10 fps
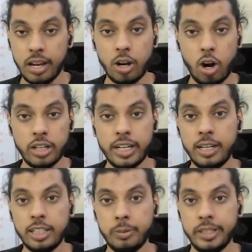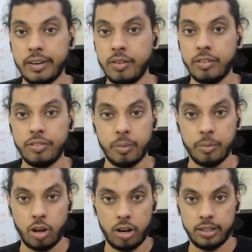content is being delivered from
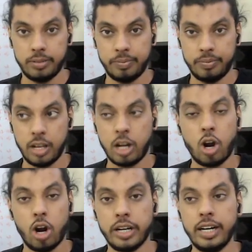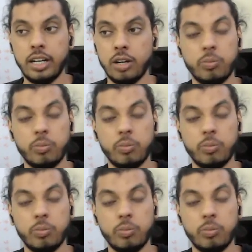your end. The content,